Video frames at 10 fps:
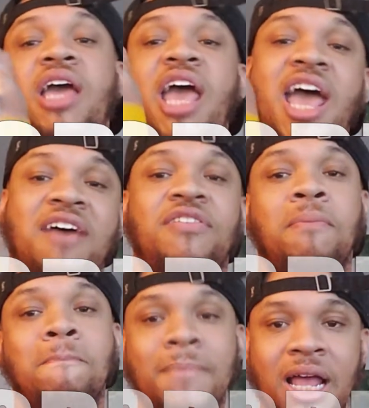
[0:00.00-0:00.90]
Have a
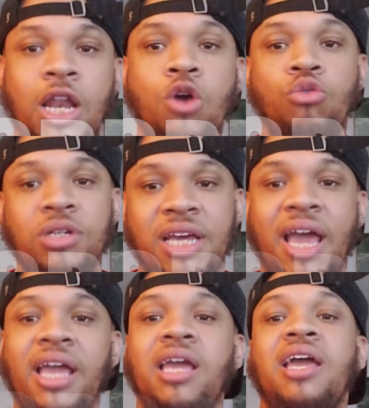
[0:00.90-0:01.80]
mellow
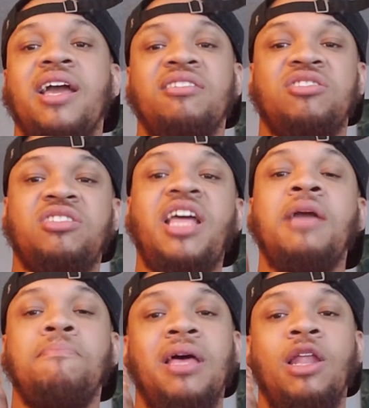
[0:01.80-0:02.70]
day and stay
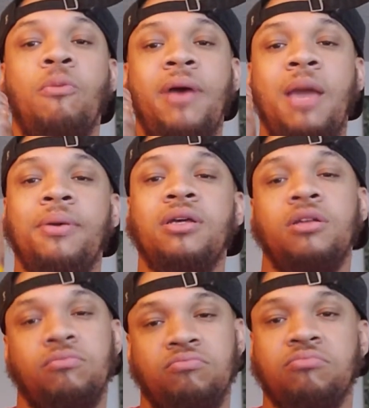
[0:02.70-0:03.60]
mellow, baby.
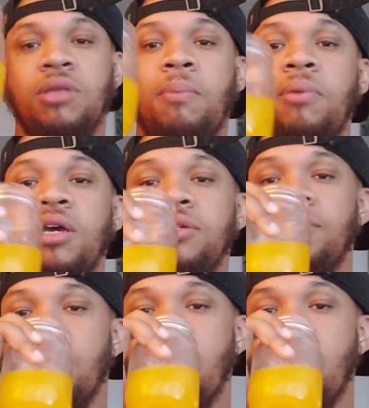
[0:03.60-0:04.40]
Peace.